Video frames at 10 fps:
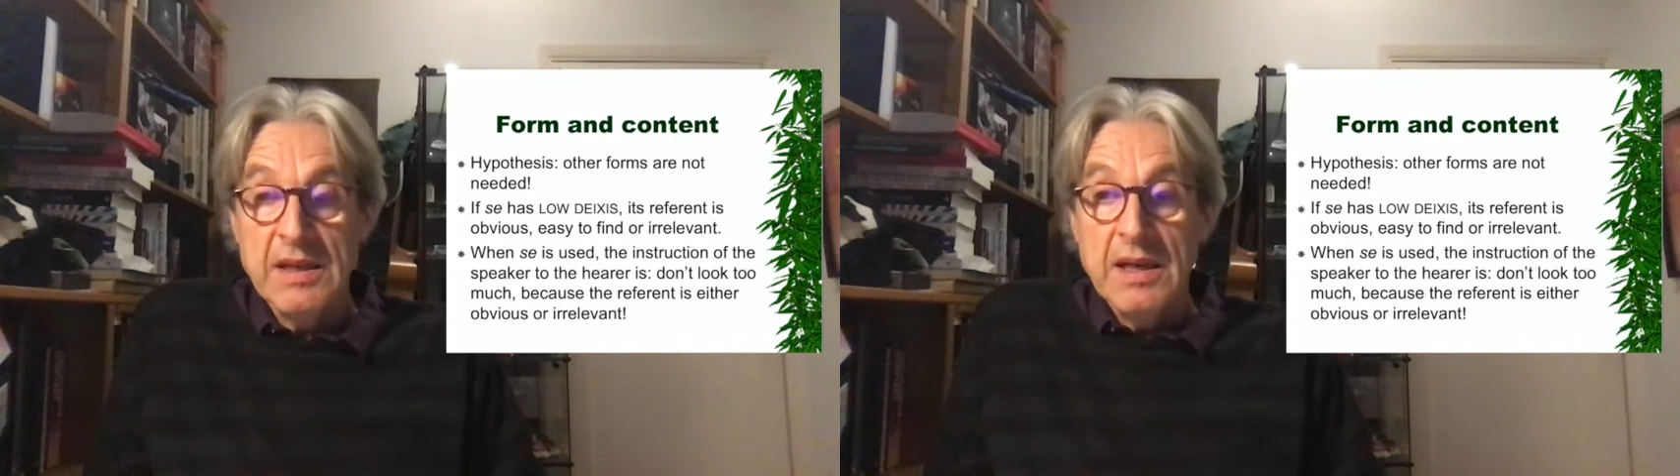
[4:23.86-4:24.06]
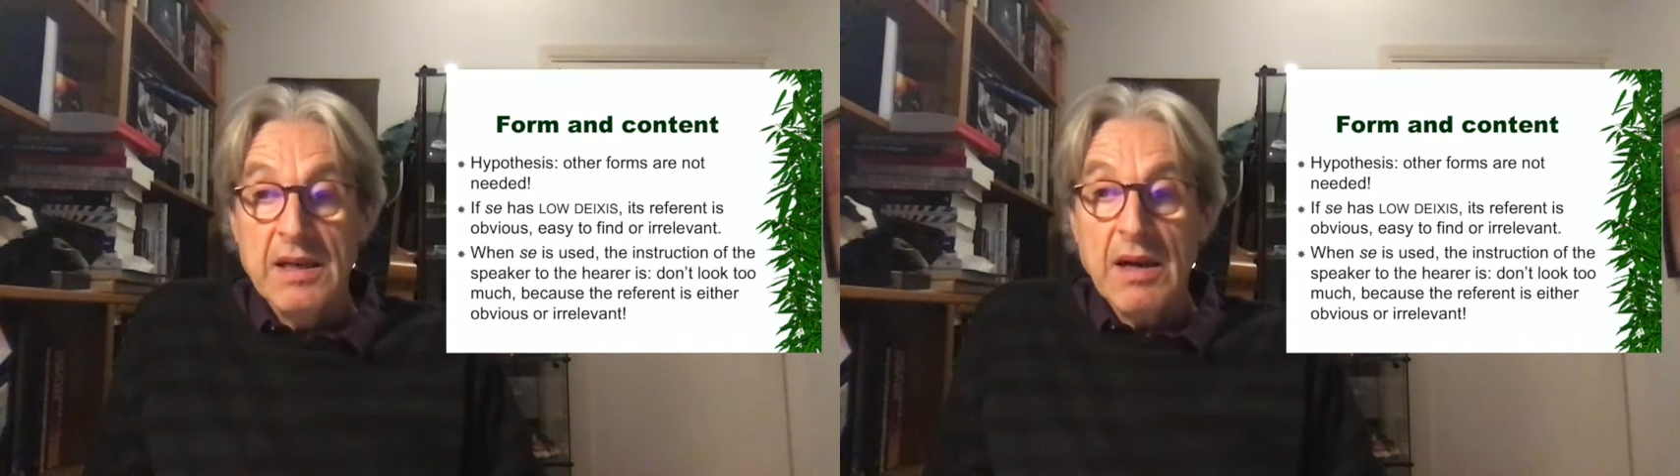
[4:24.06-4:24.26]

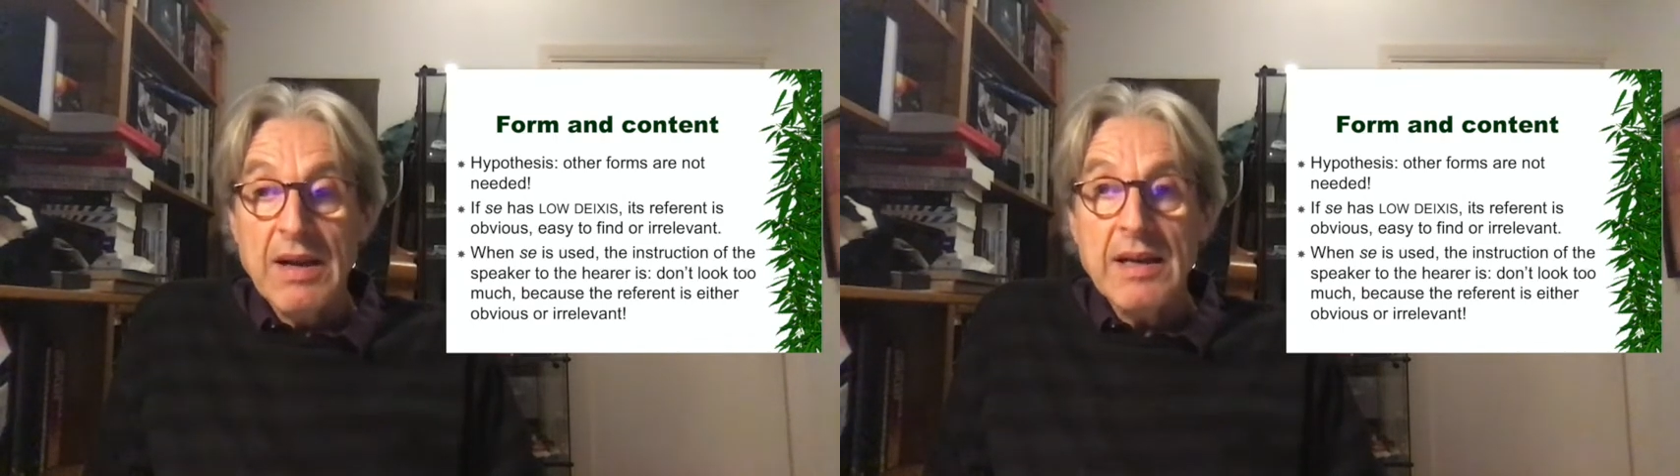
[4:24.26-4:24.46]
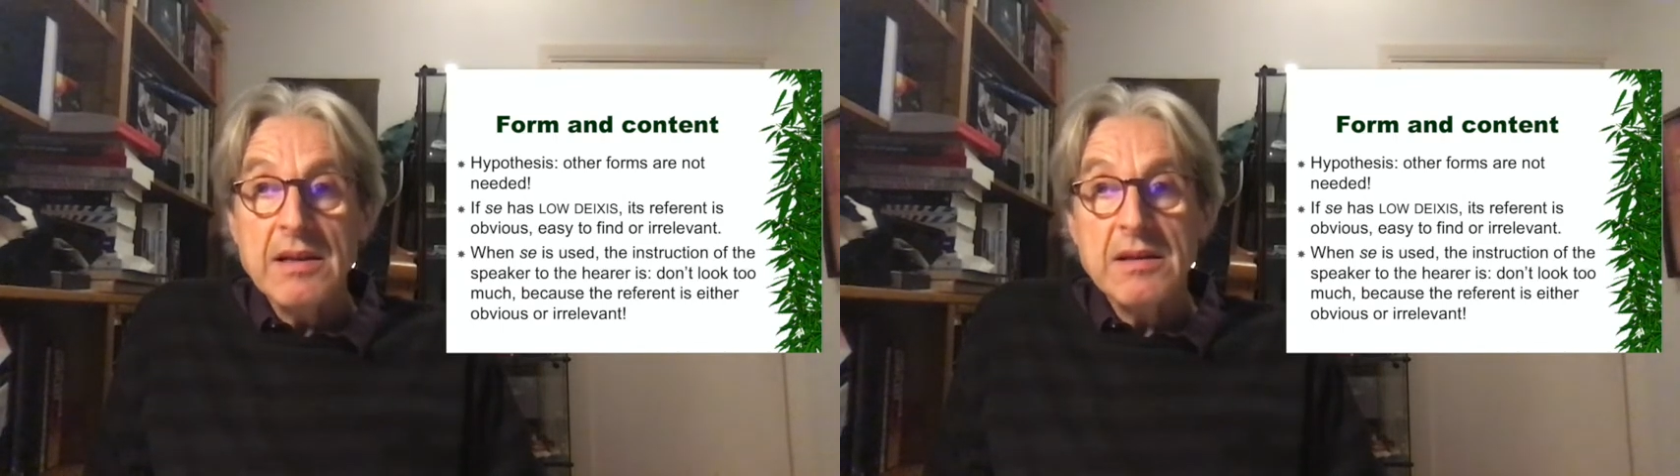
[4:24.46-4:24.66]
Now let
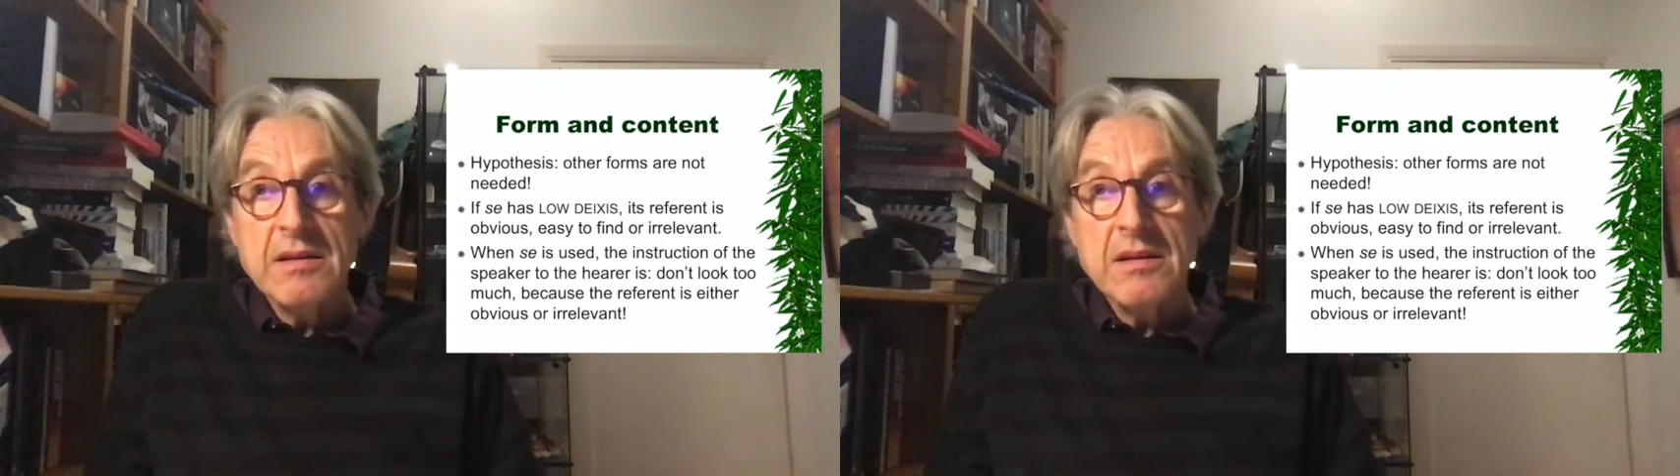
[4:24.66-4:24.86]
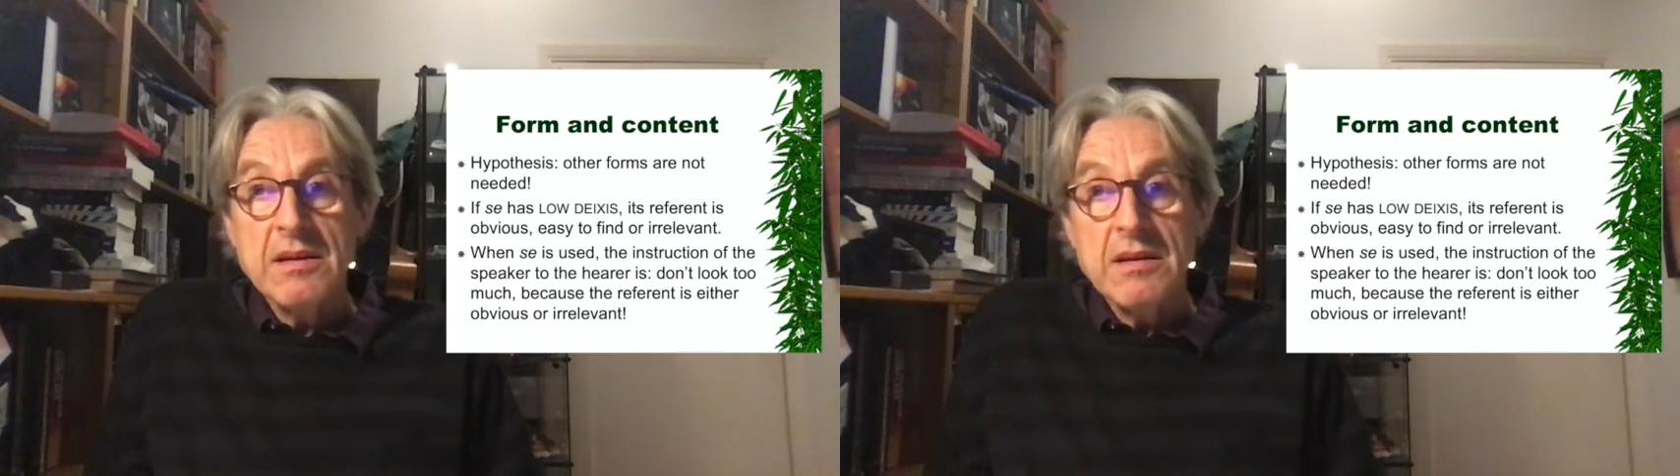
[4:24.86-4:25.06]

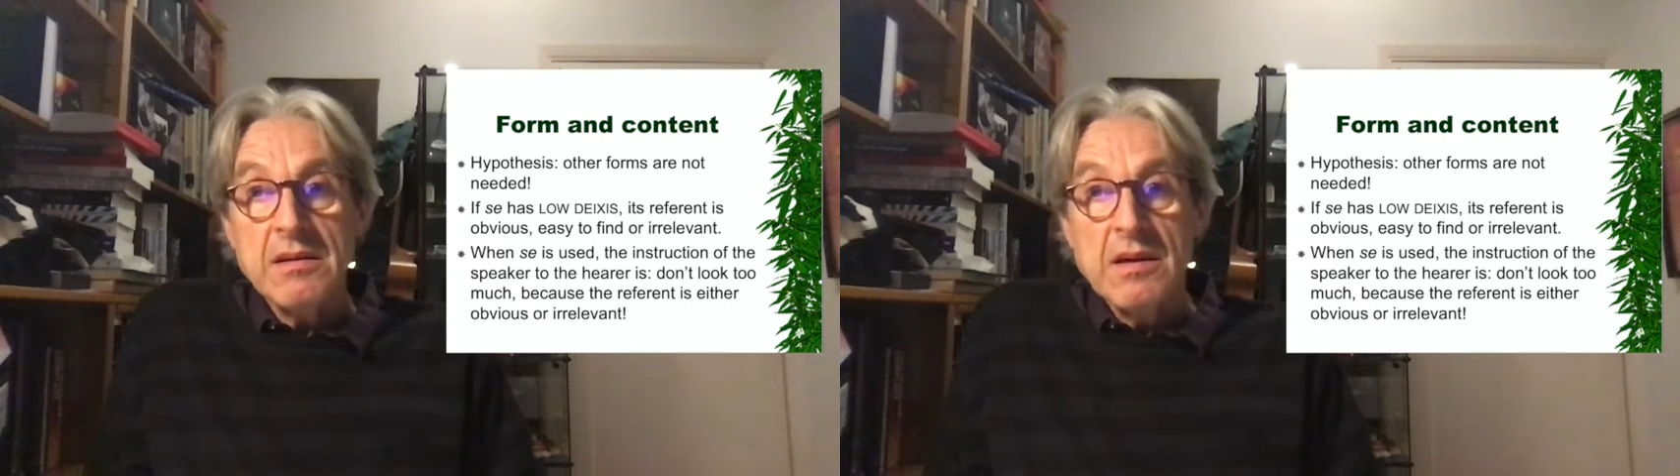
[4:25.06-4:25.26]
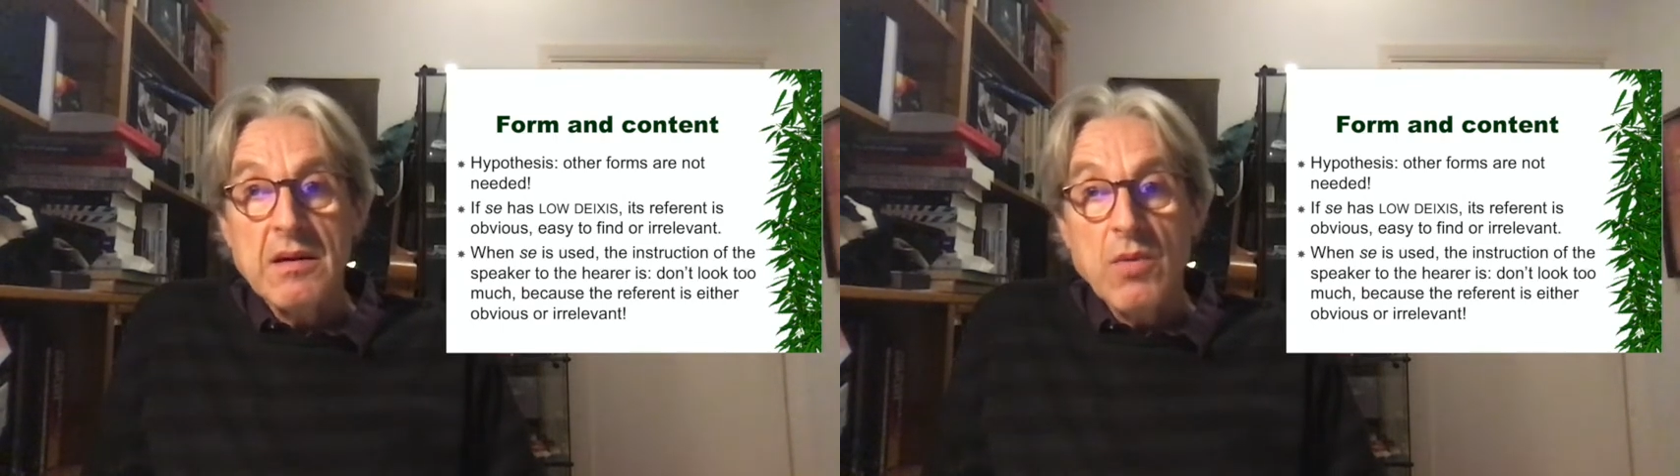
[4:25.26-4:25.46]
us
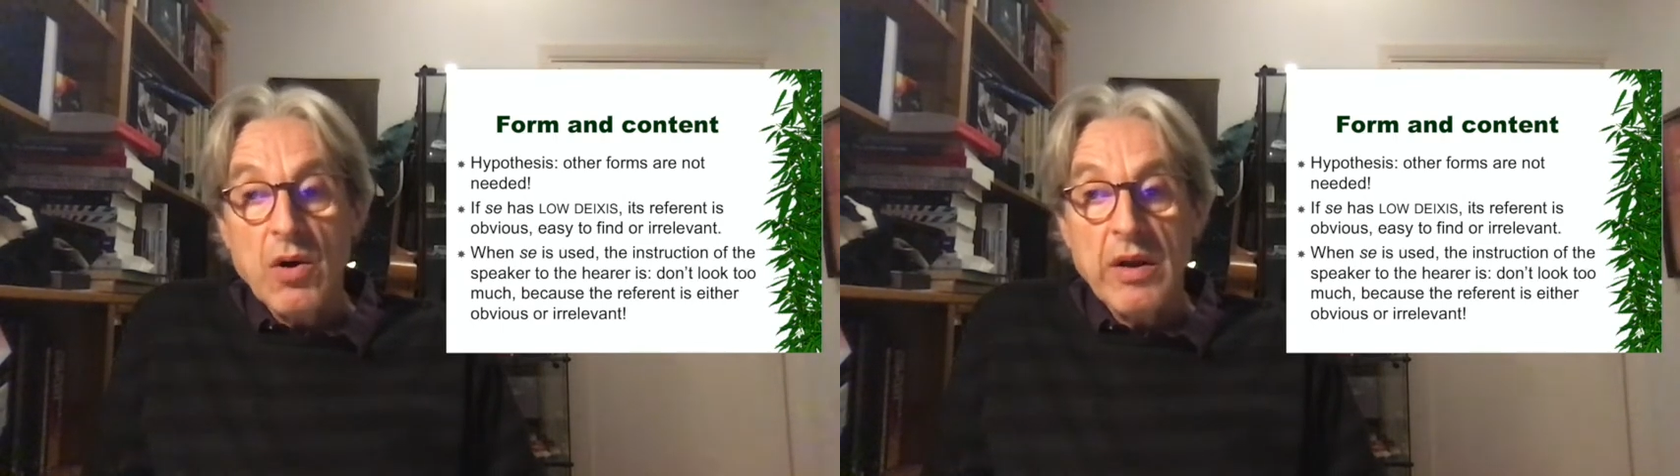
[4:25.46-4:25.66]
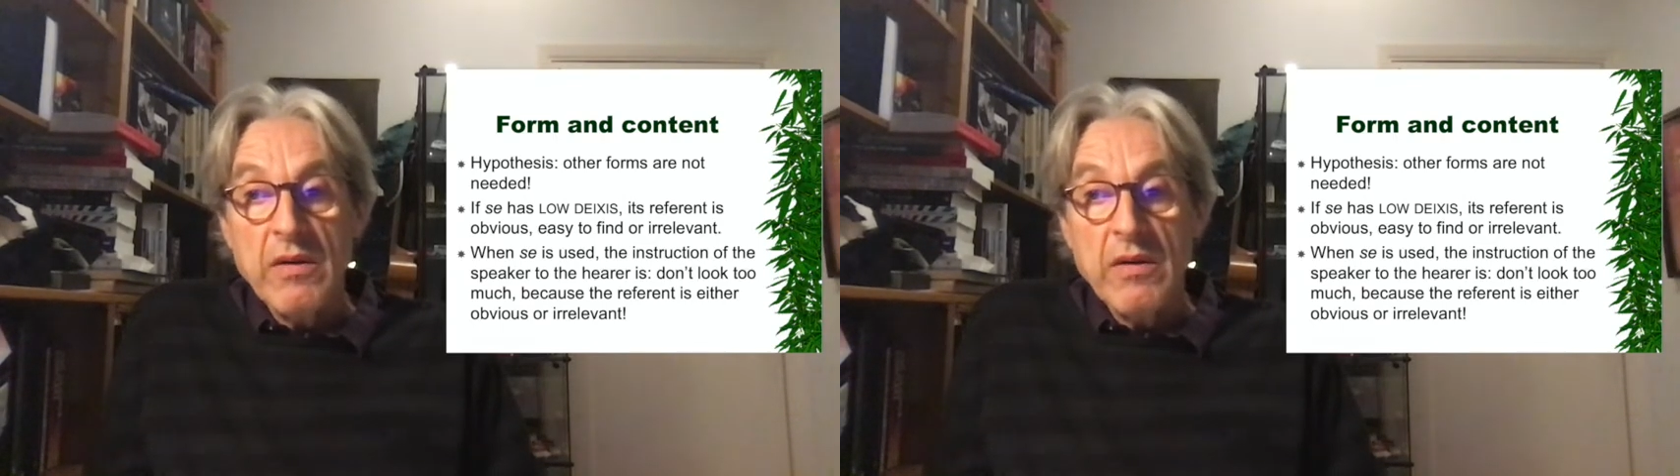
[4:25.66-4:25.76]
walk you